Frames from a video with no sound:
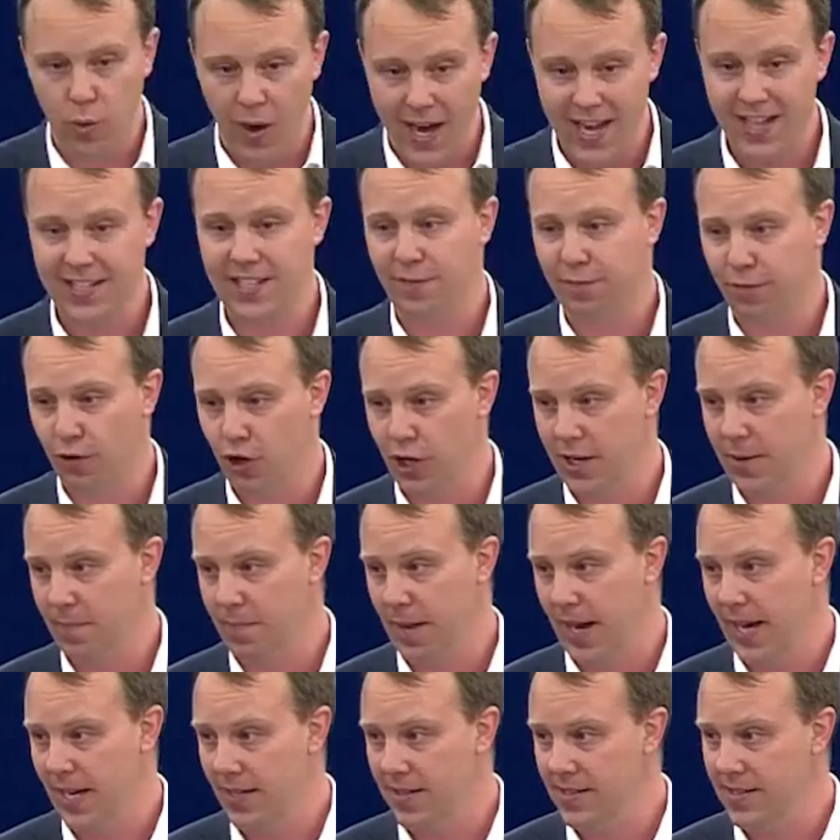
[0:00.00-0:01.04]
24
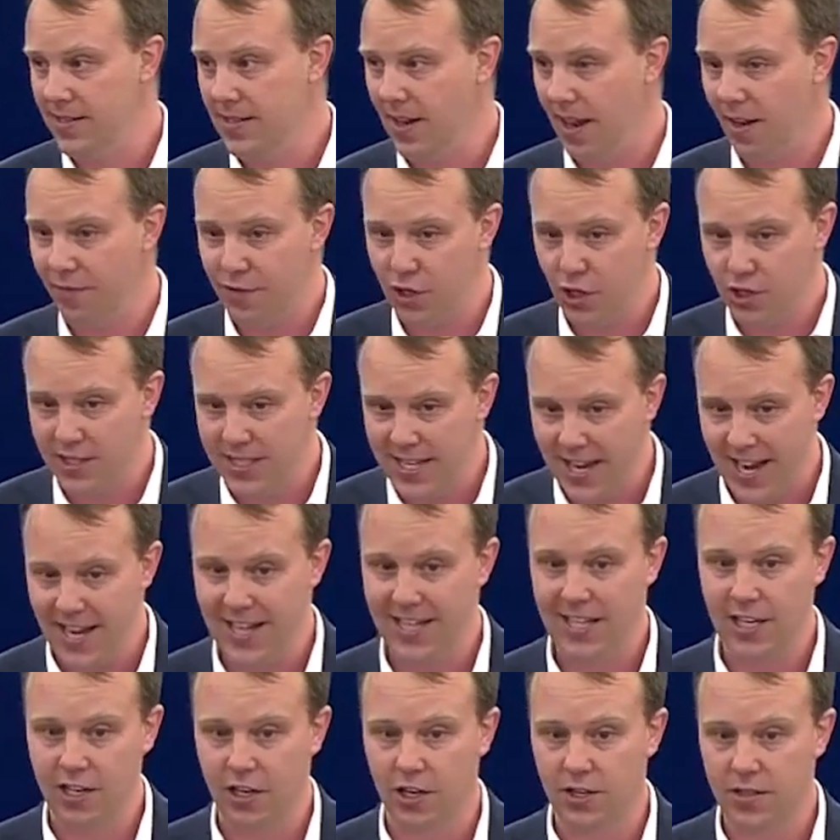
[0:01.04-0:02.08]
debates, after
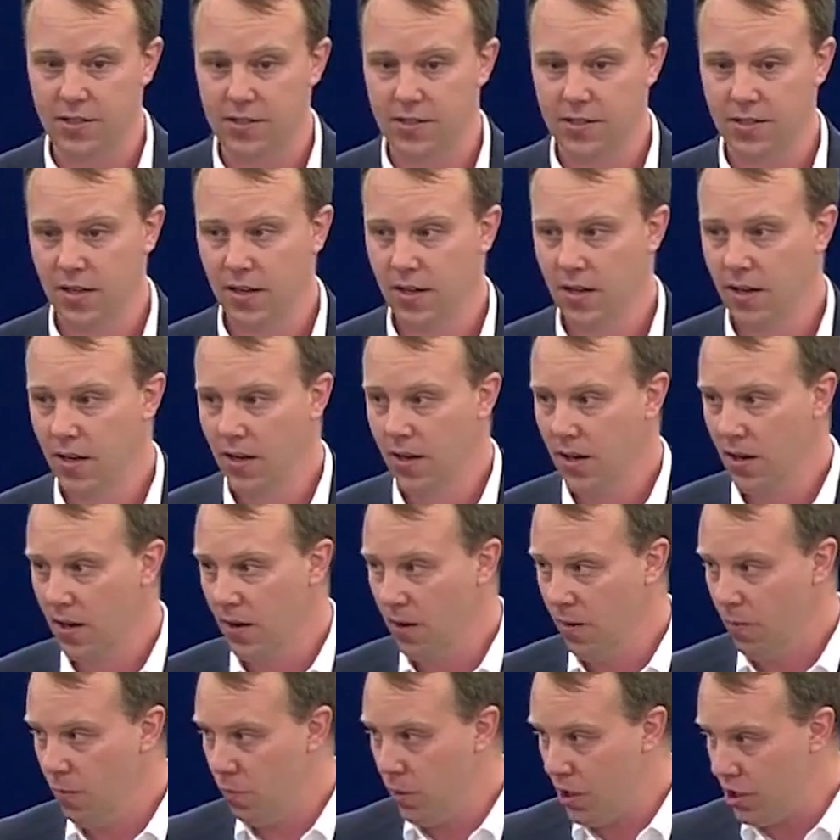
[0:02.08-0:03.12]
10 years,
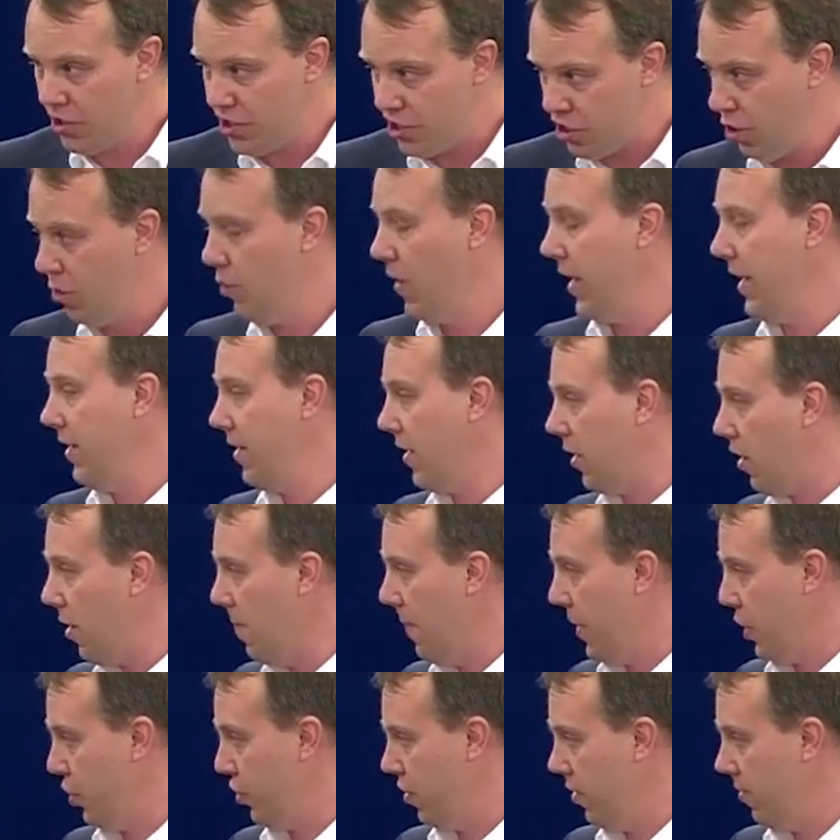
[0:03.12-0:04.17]
we're suing the
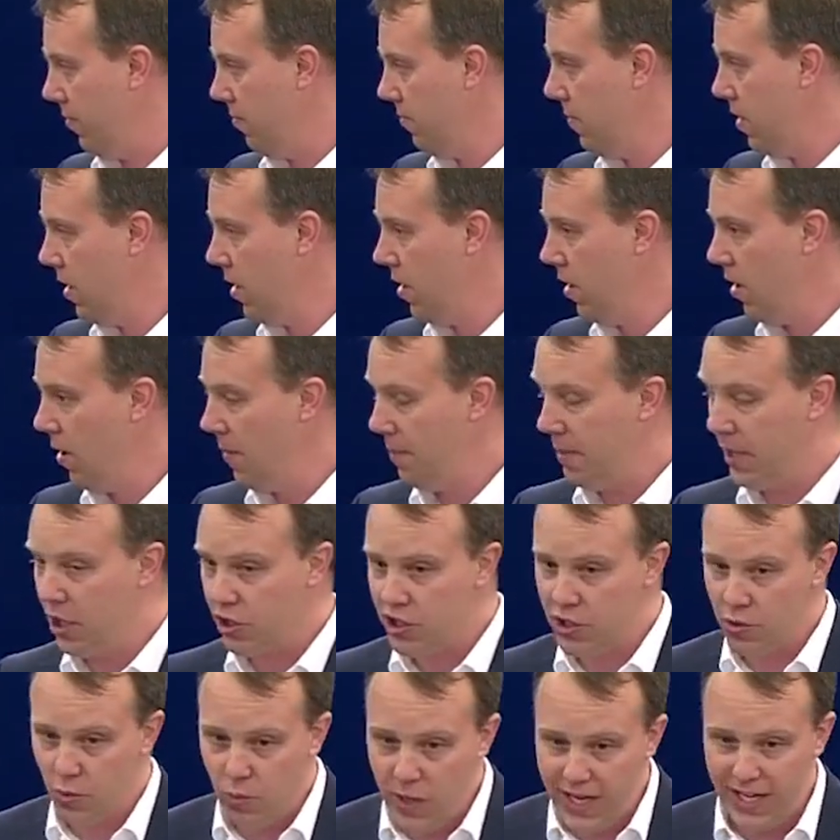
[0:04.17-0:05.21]
Commission.
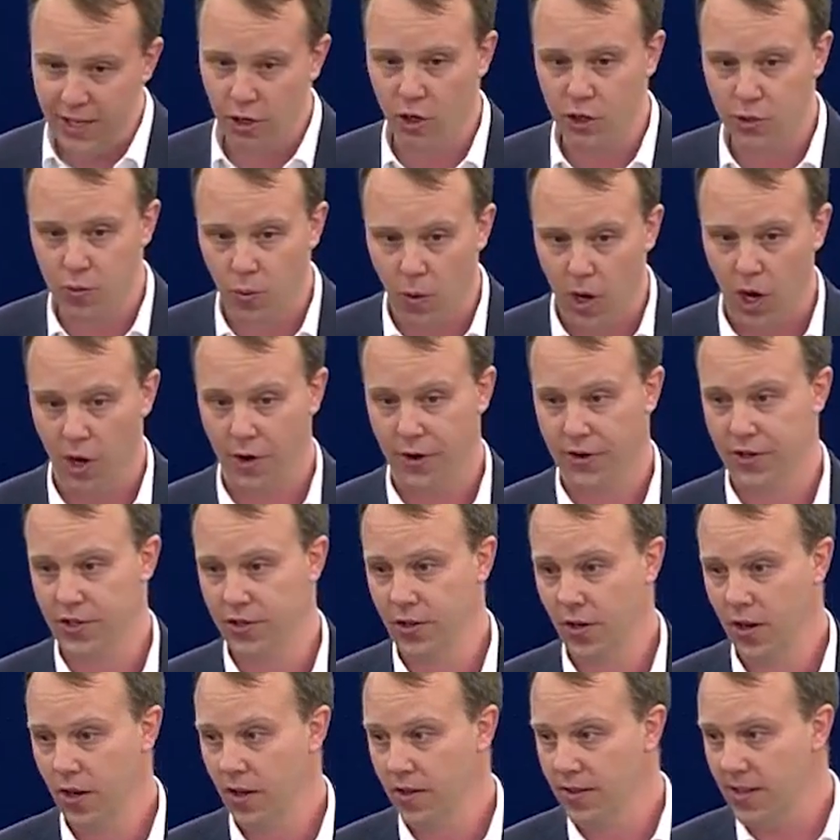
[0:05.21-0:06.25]
Because we don't want
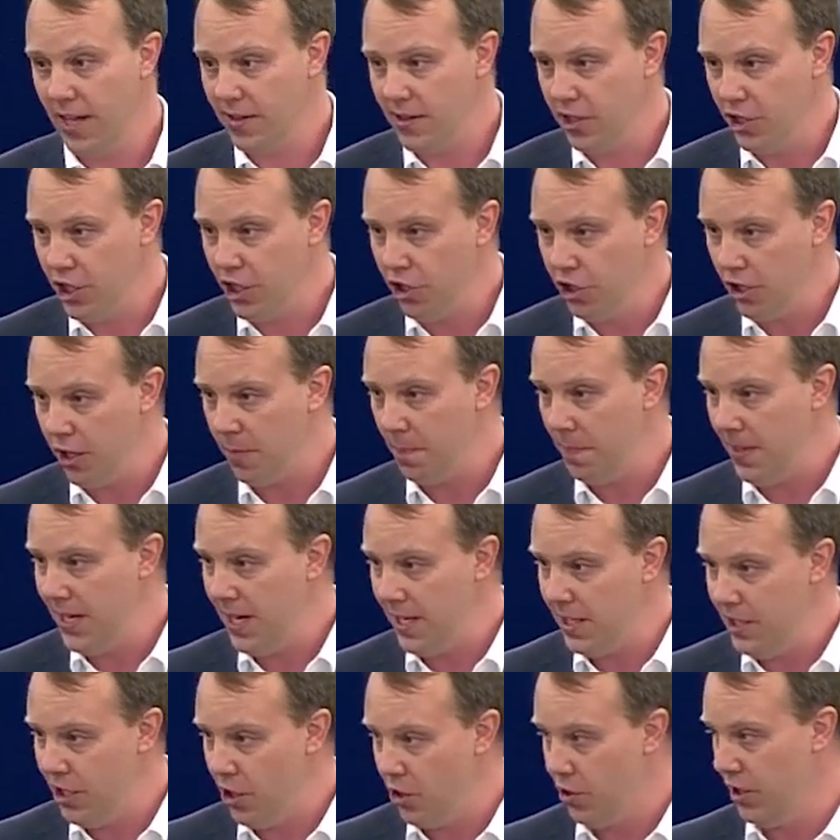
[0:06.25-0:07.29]
that the
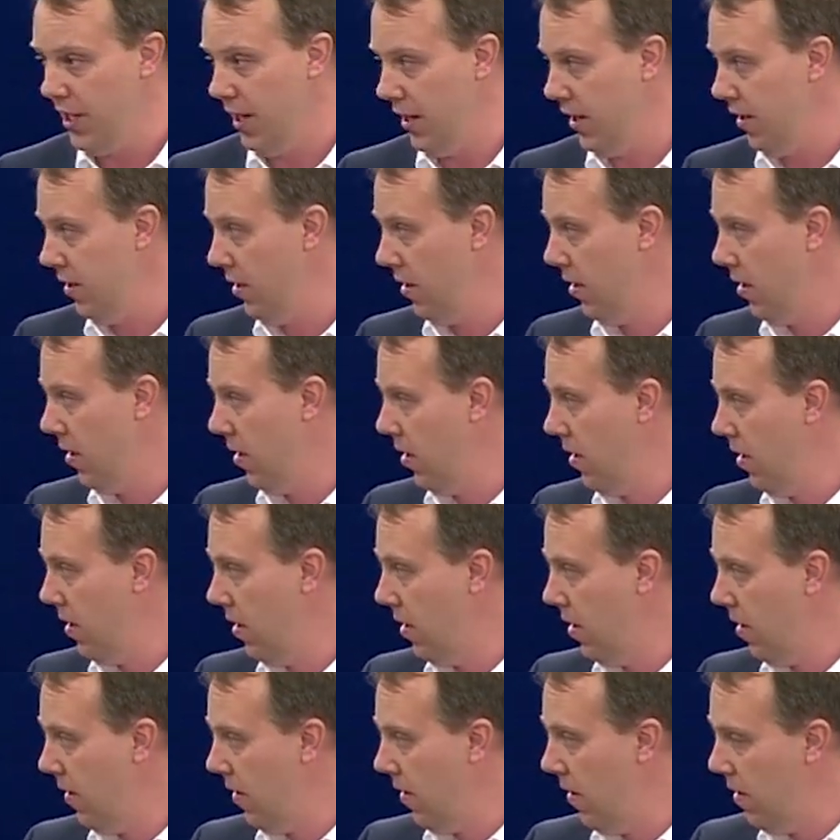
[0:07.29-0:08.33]
European Union
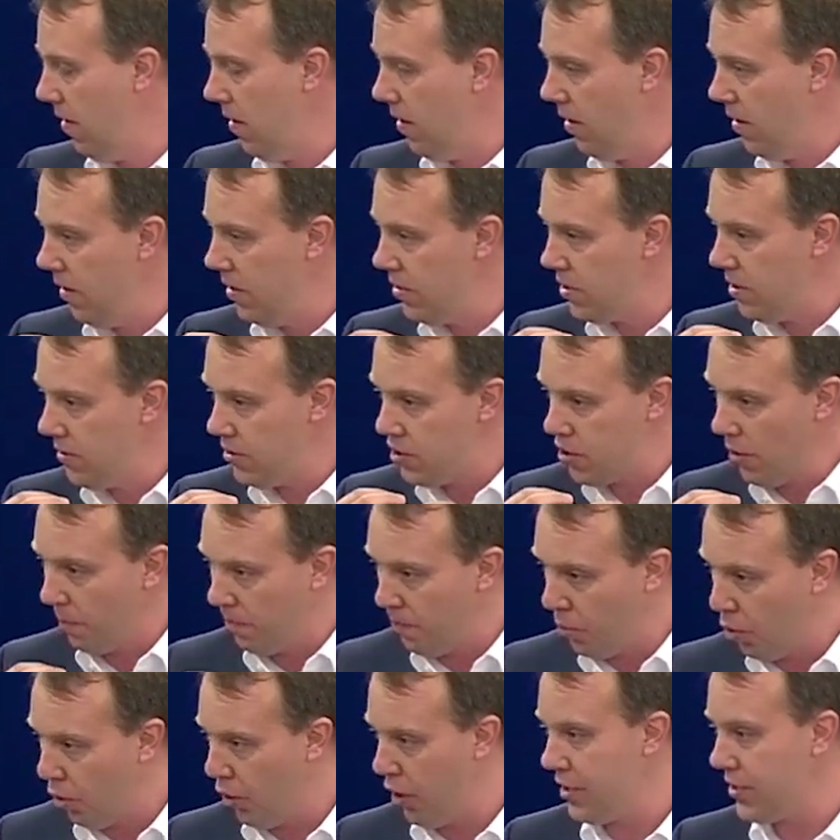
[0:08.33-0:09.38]

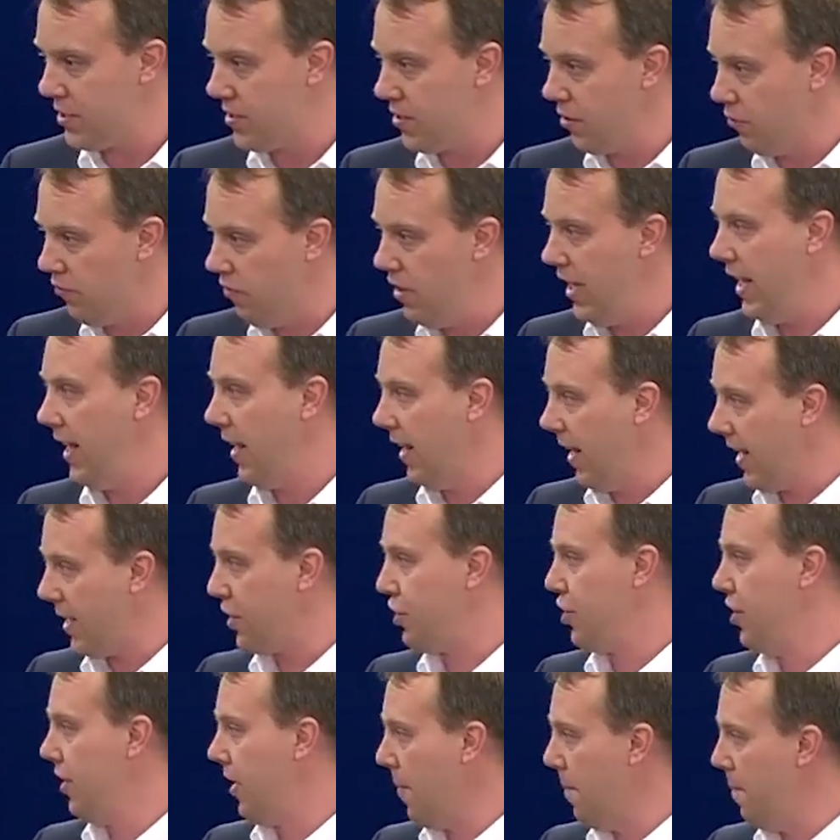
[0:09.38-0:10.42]
supports the re
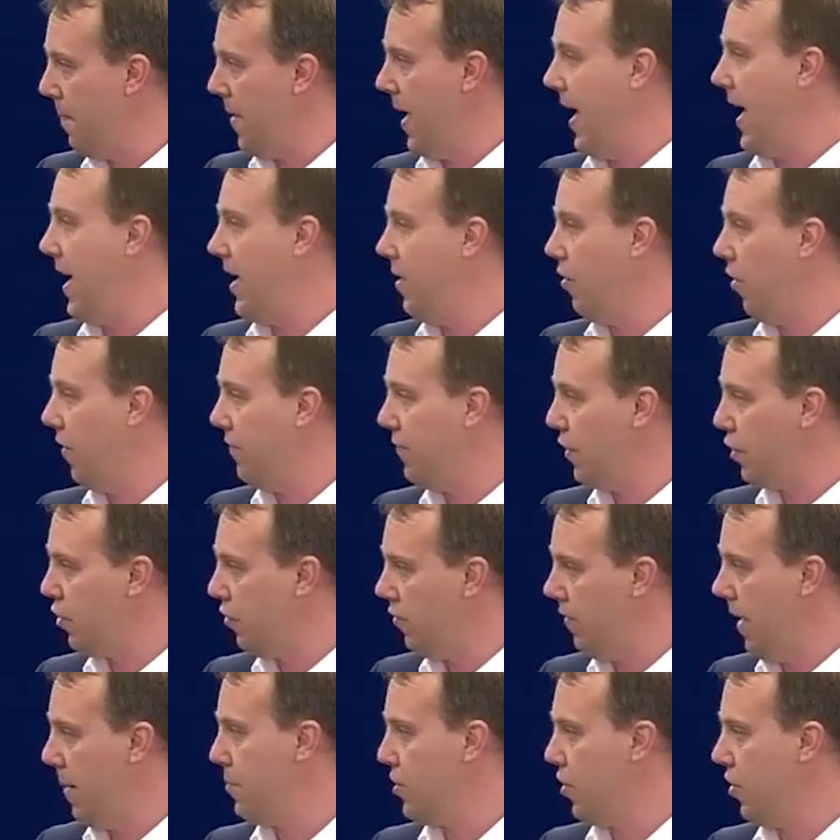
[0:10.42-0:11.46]
election campaign of a
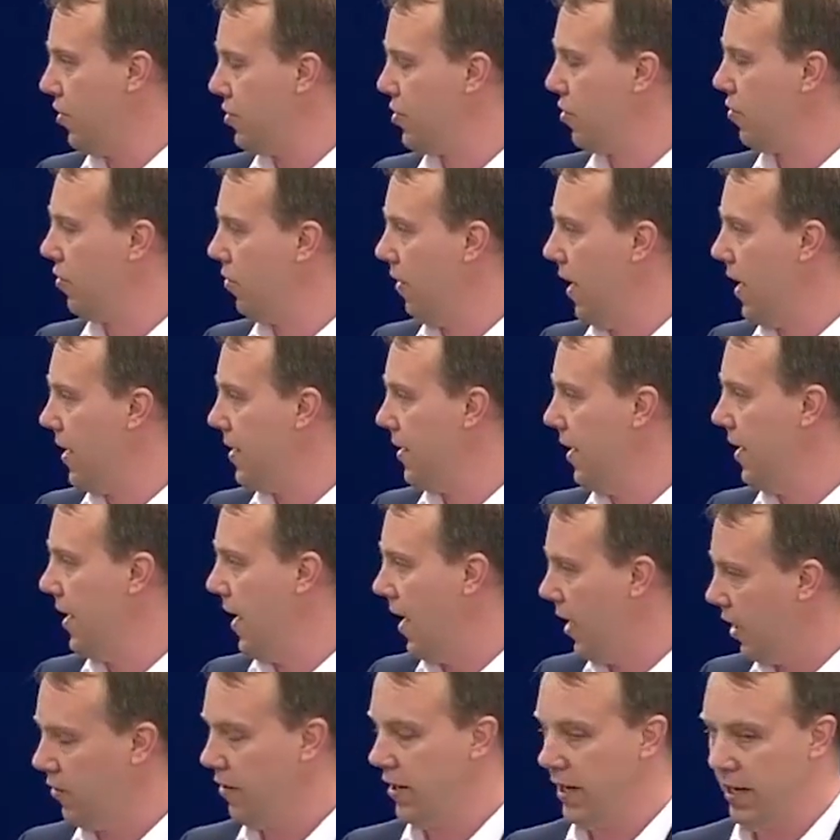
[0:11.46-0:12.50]
corrupt autocrat in
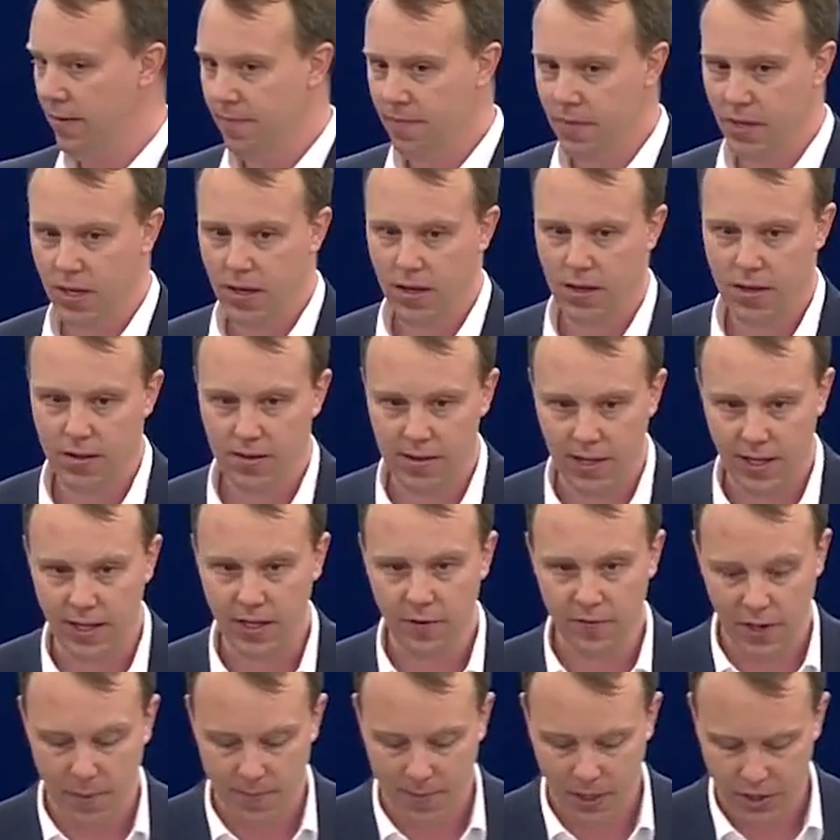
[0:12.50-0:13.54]
Hungary.
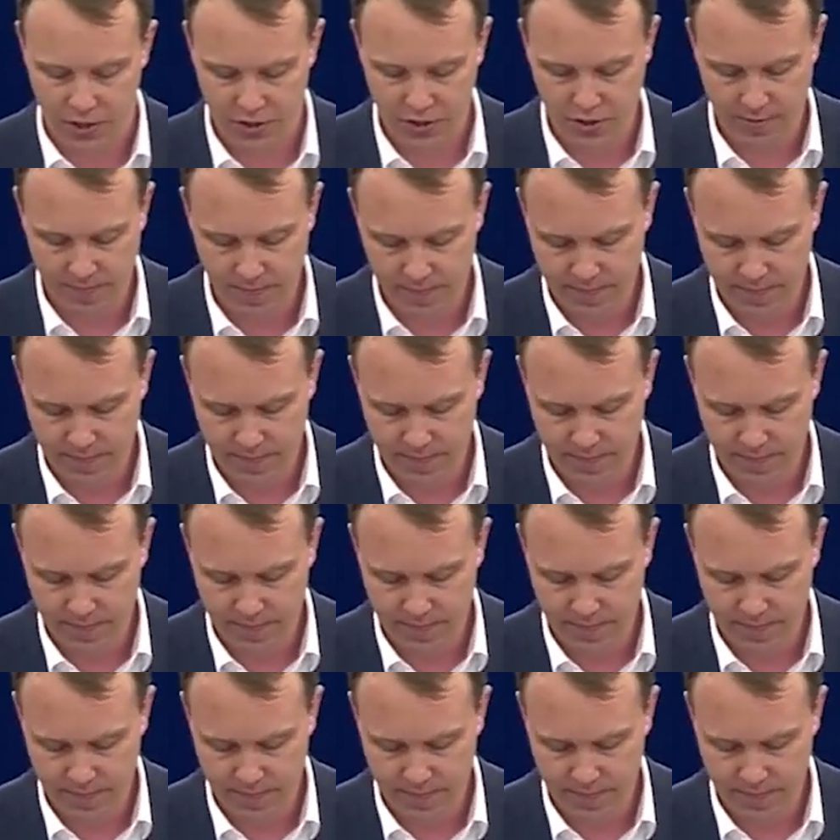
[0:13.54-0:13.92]
Thank you very much.